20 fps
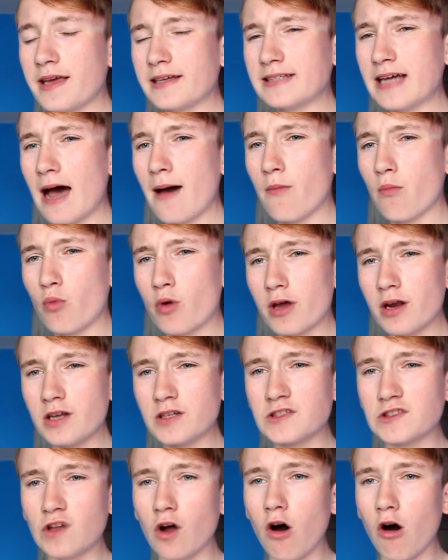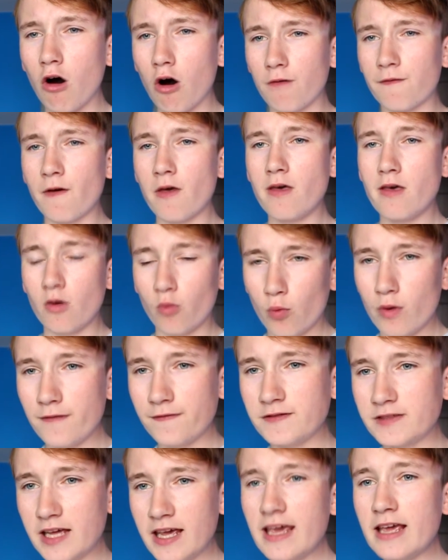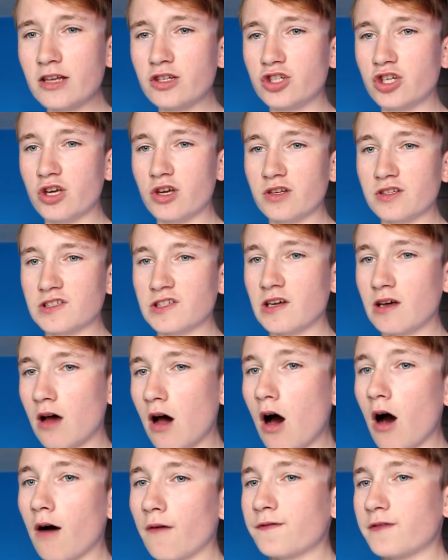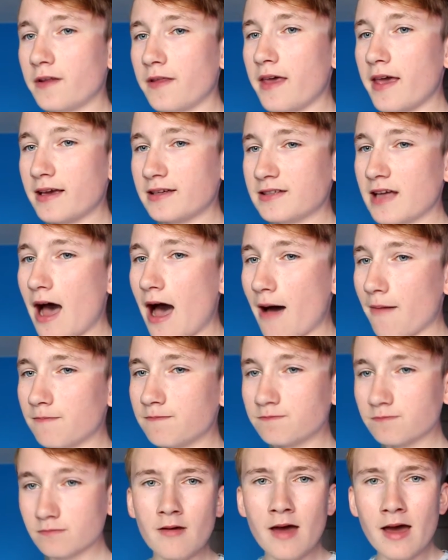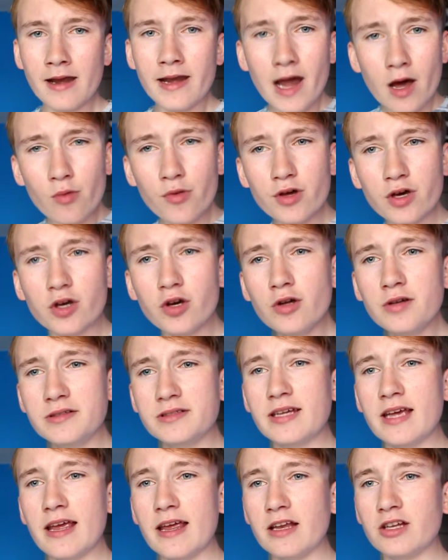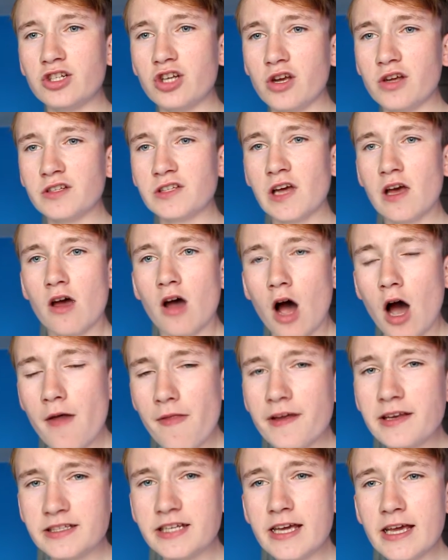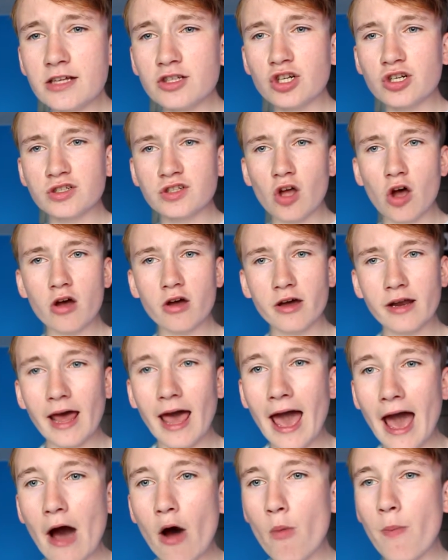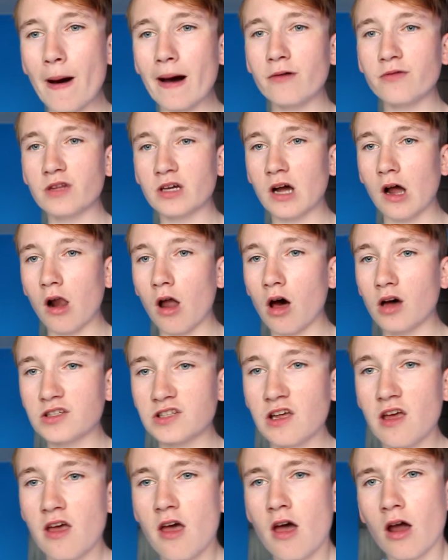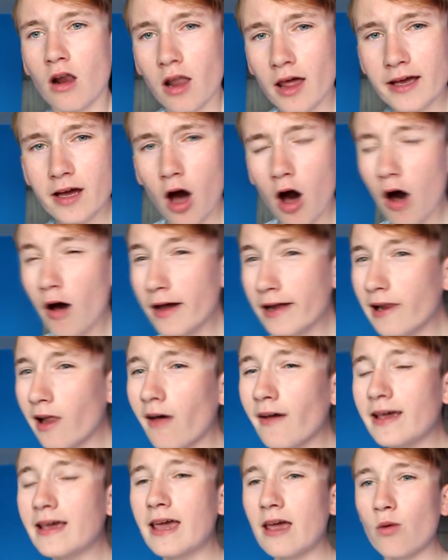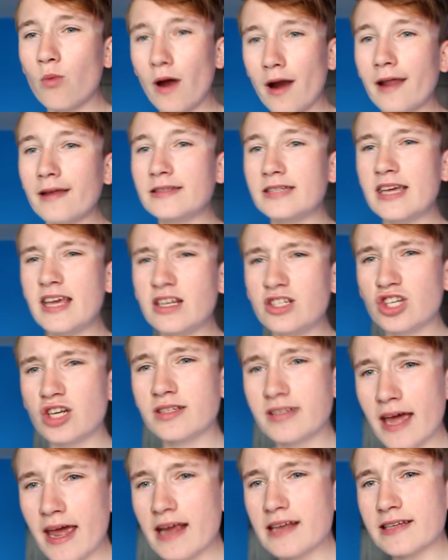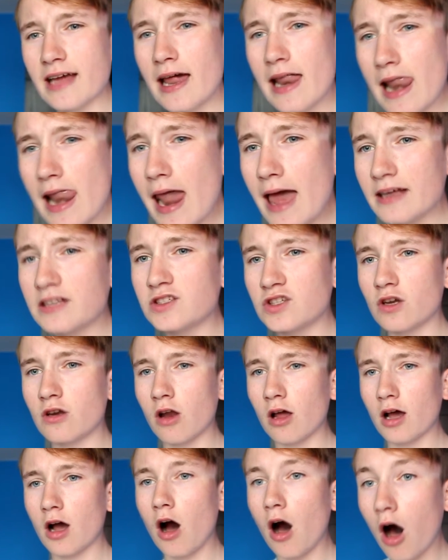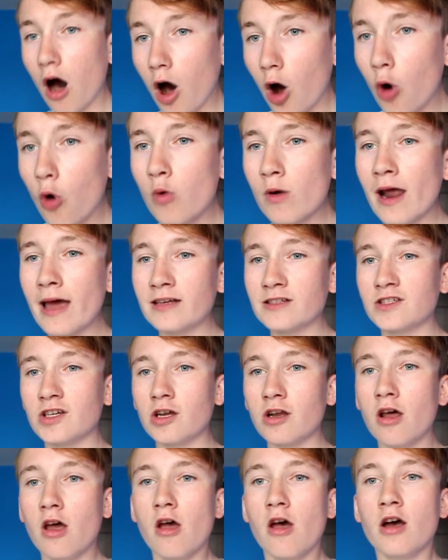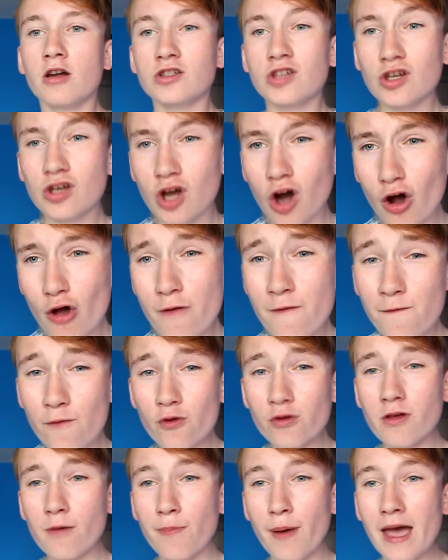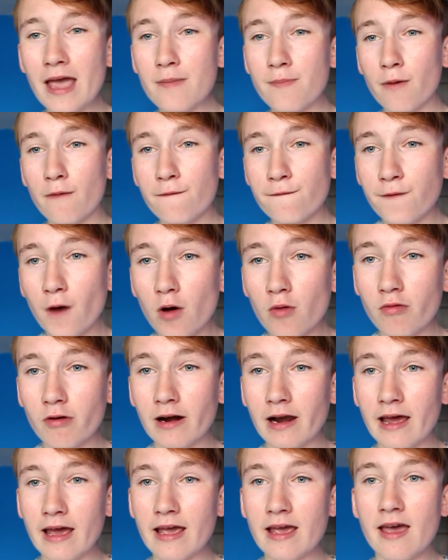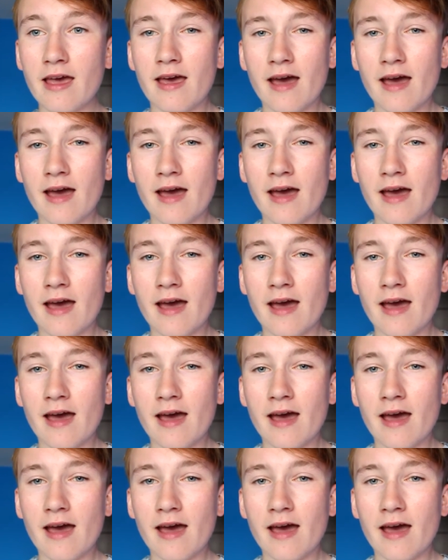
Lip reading: exam, and we're going to start off with teachers after the exam. Now, the good teachers are the teachers that are going to help out the class. Like, I like it when a teacher takes a lesson, like a whole lesson, to go through the paper thoroughly